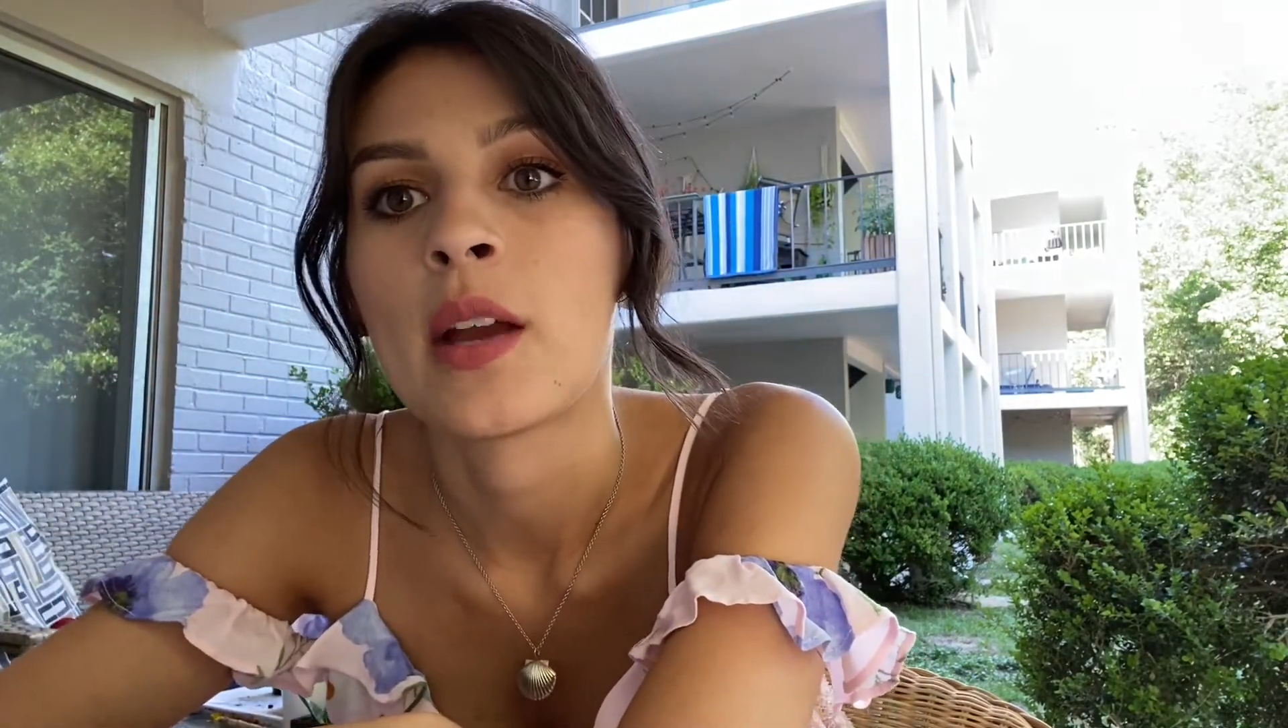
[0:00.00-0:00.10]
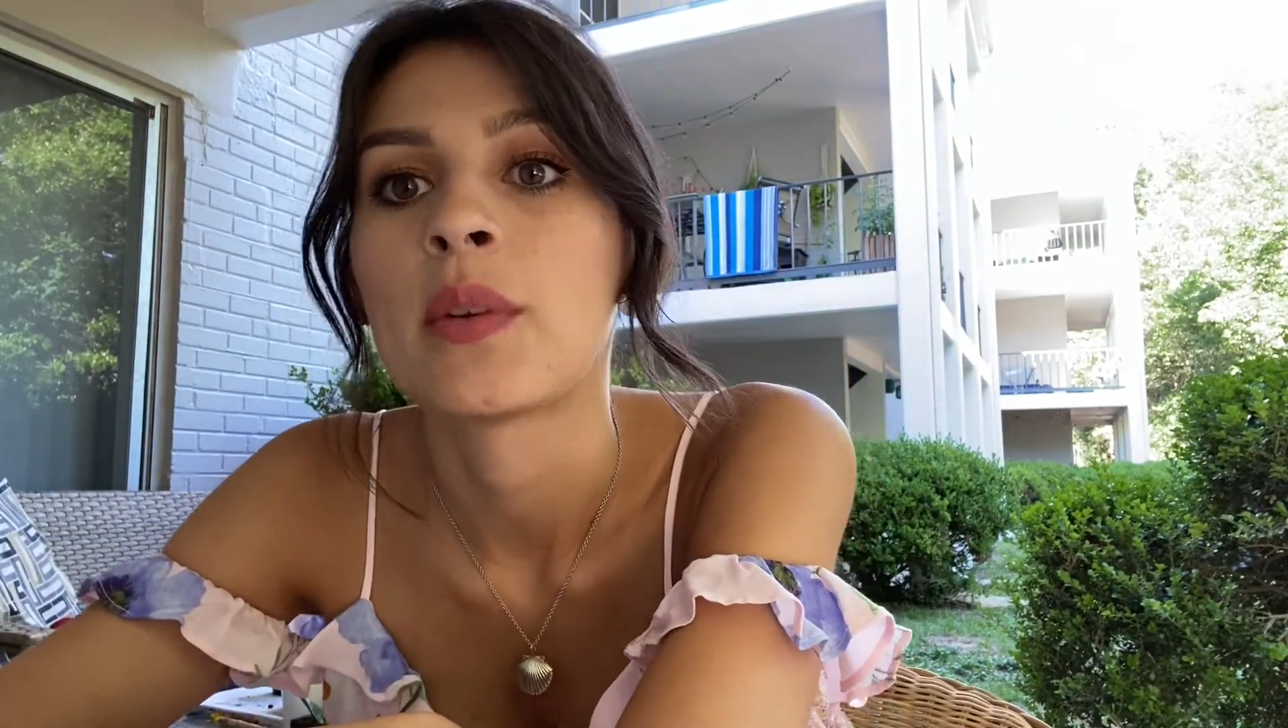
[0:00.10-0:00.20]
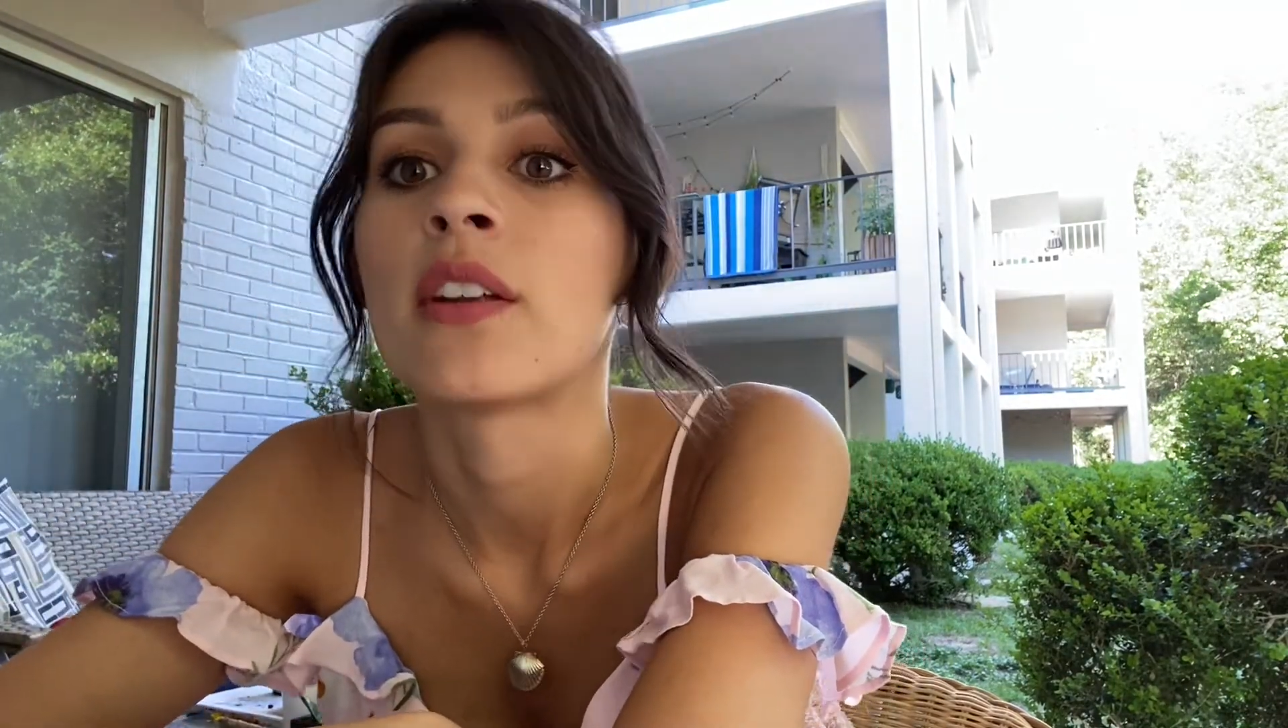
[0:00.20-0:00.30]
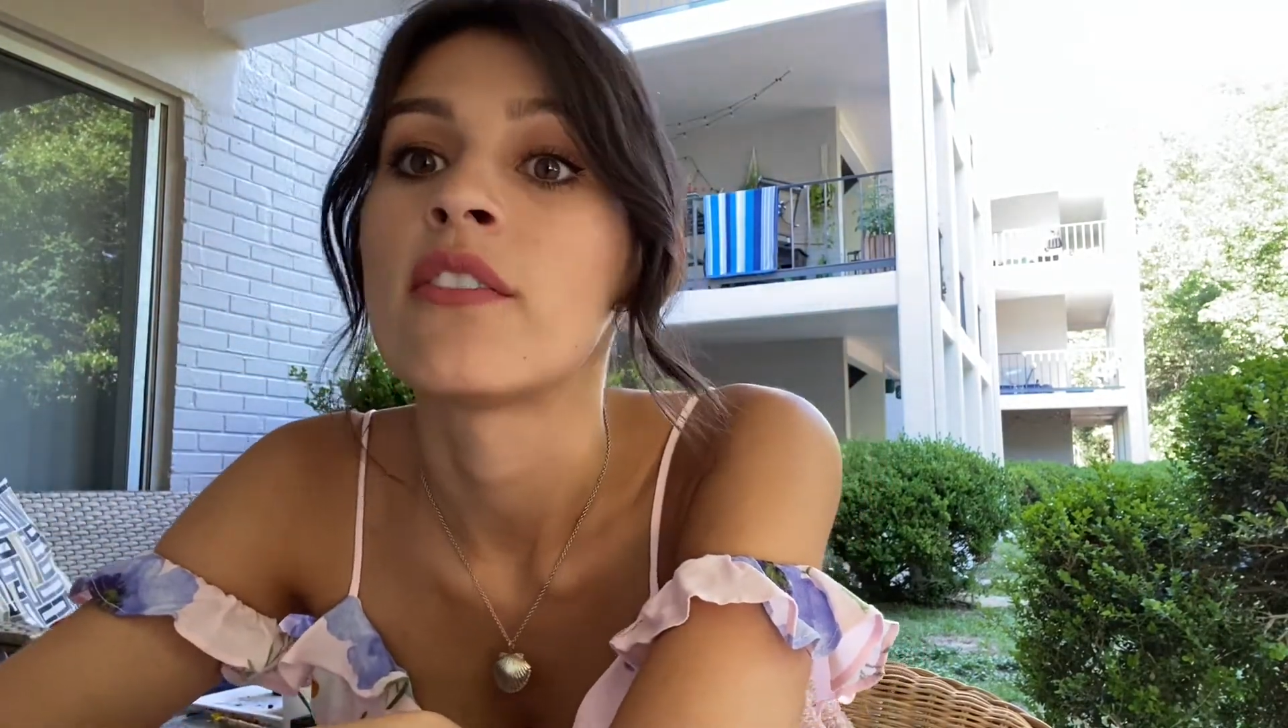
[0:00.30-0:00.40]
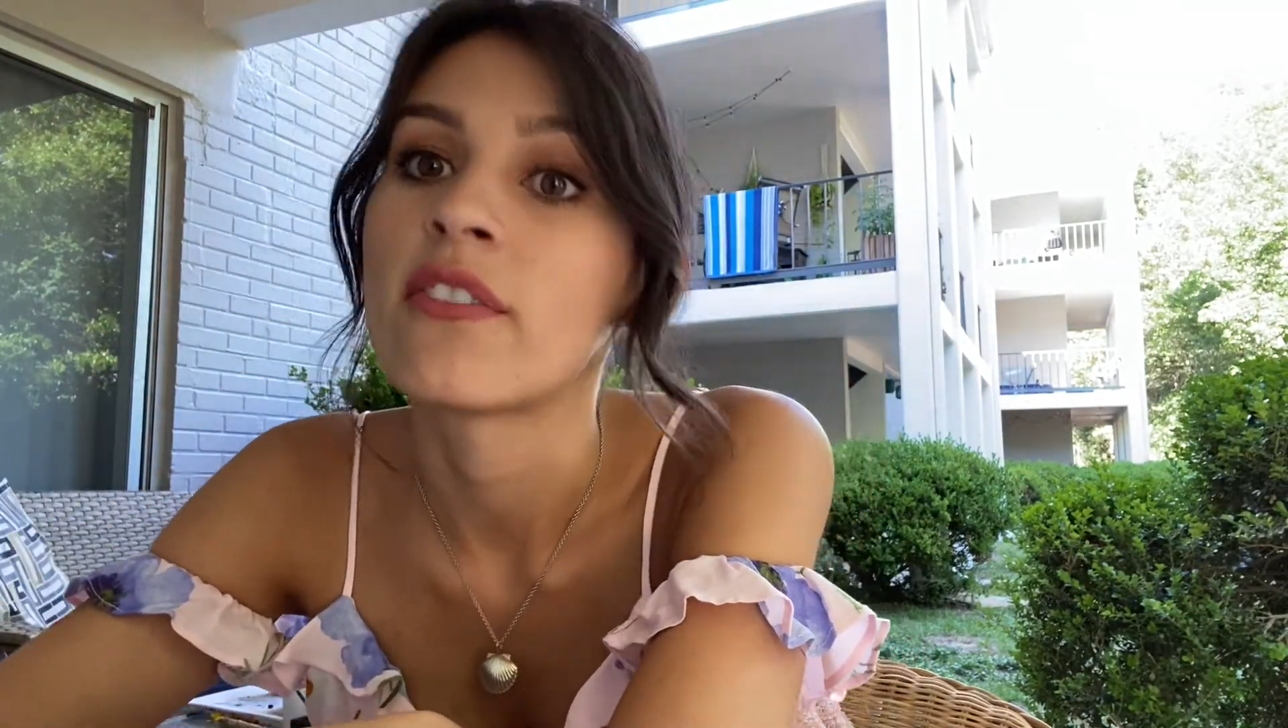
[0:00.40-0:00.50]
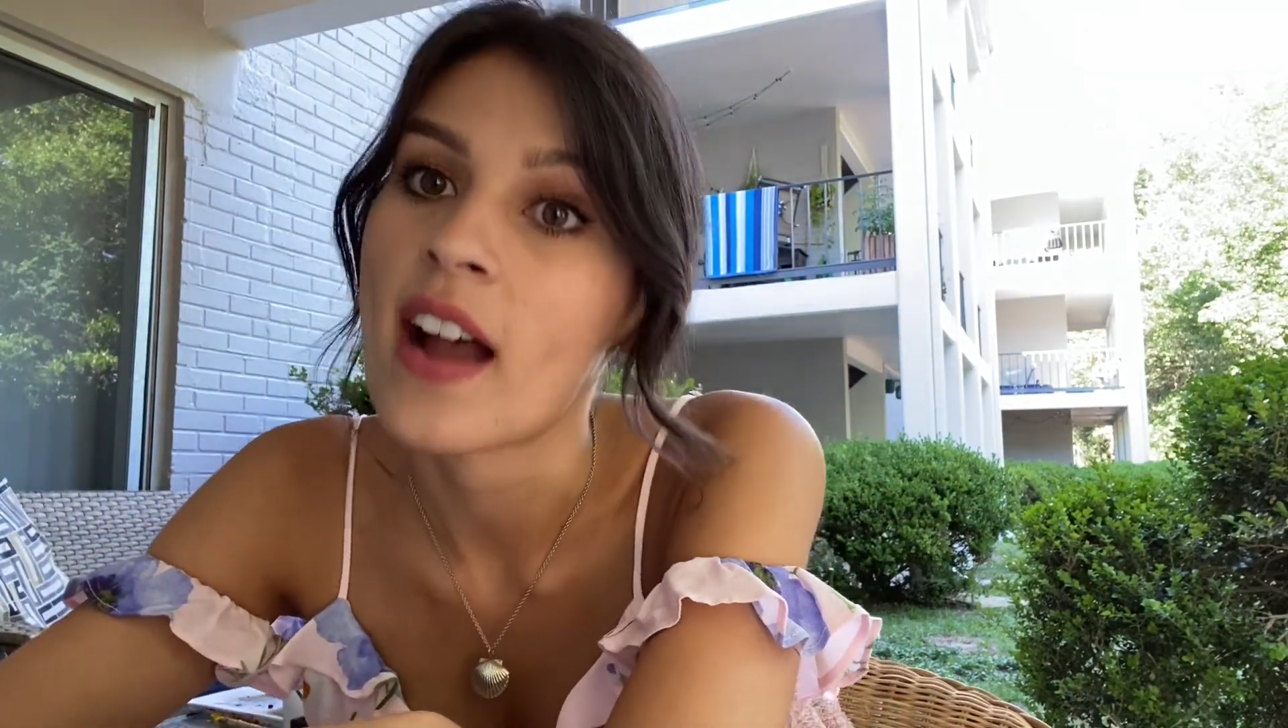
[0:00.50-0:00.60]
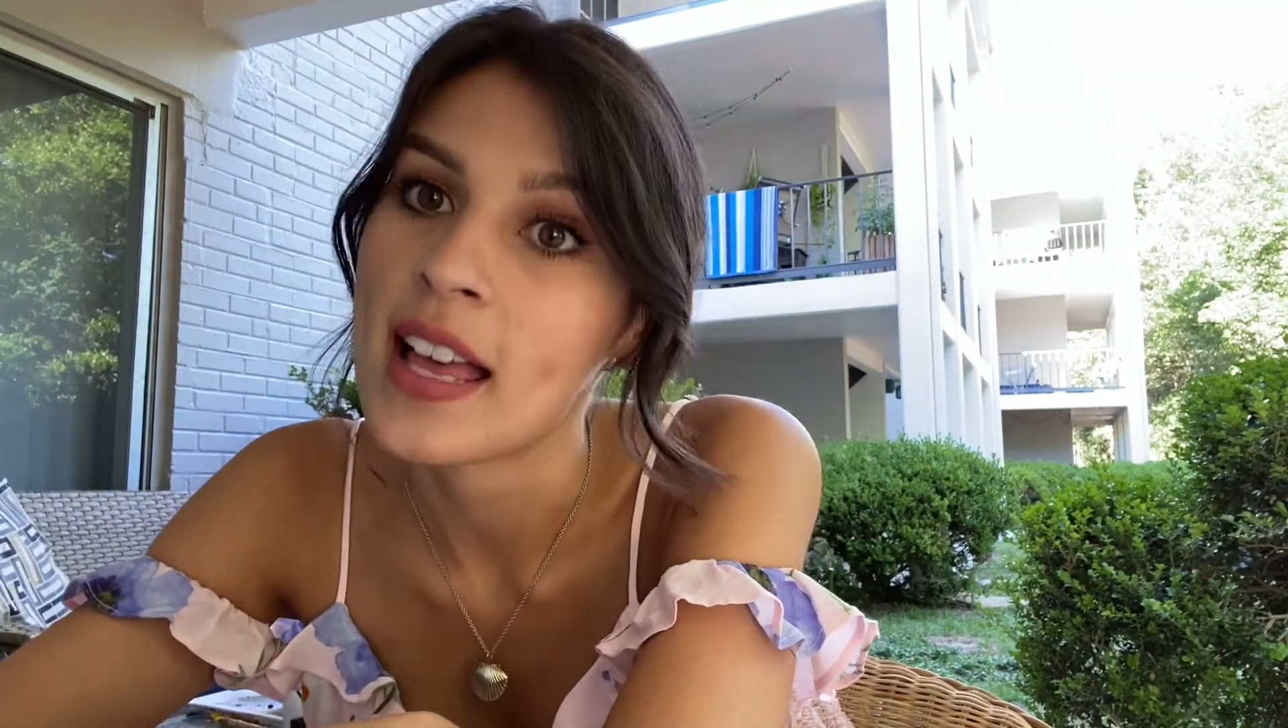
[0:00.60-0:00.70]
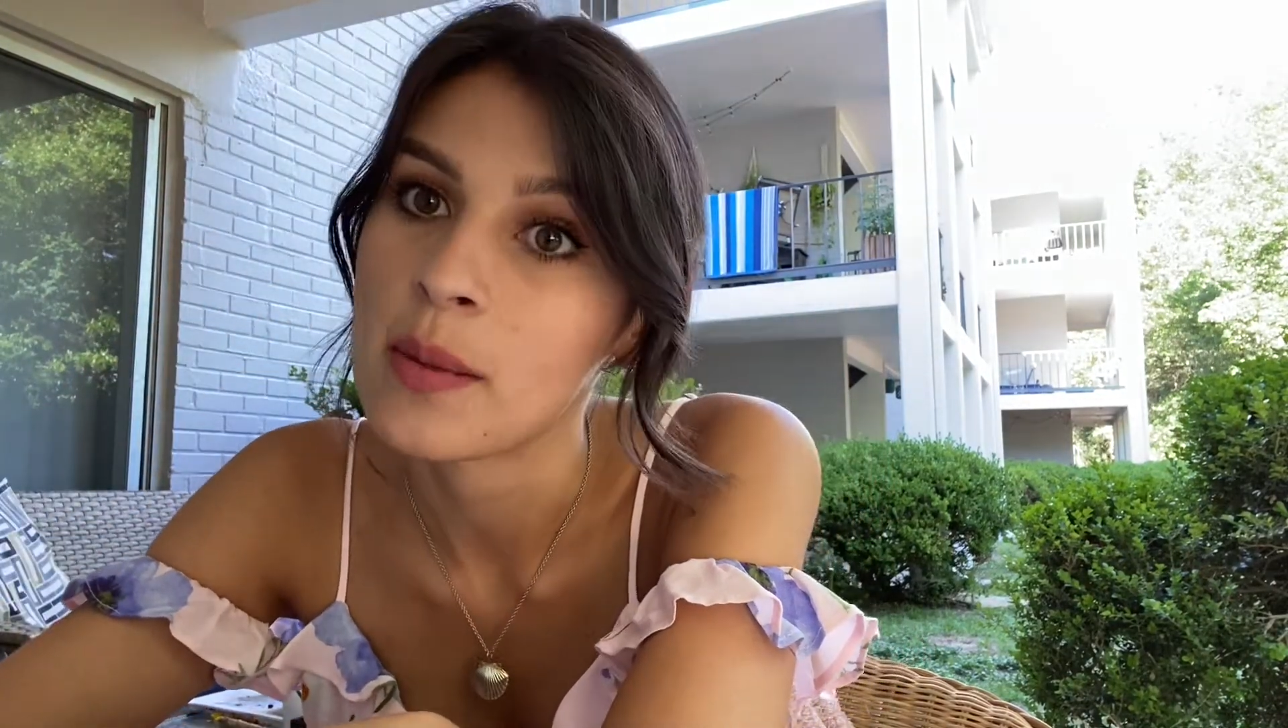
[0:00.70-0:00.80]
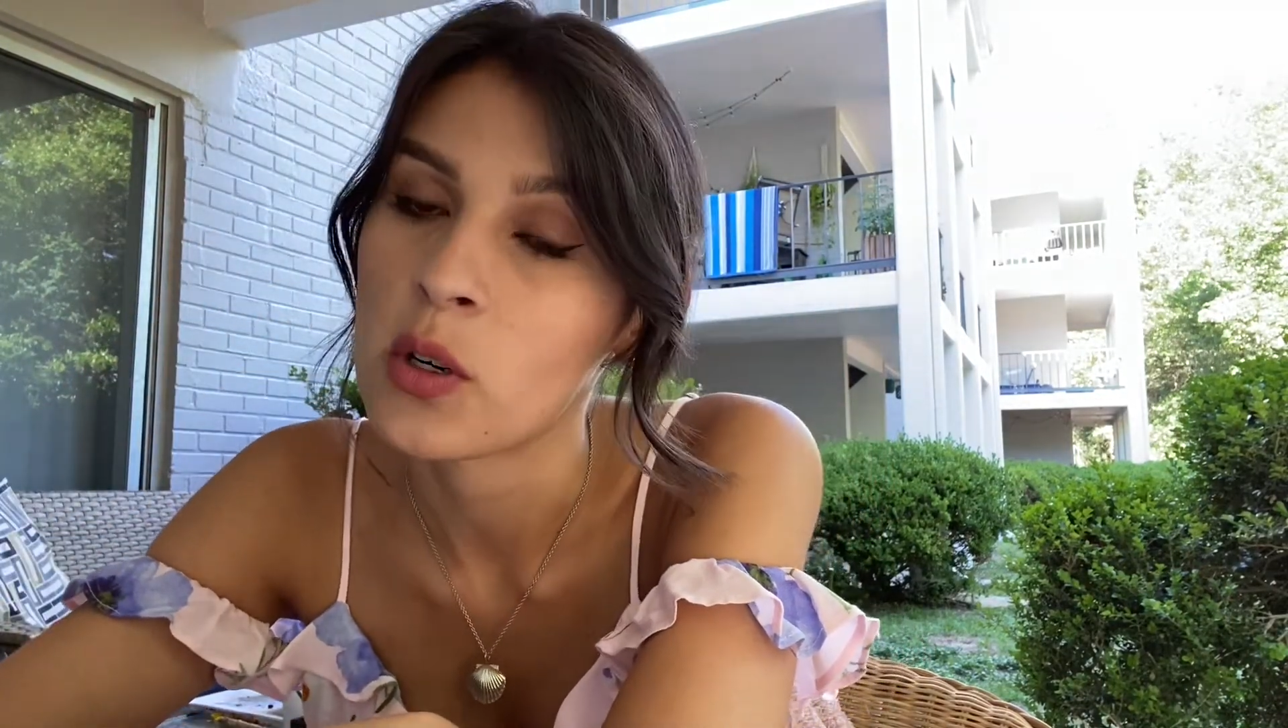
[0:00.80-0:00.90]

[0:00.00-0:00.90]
we were in phylum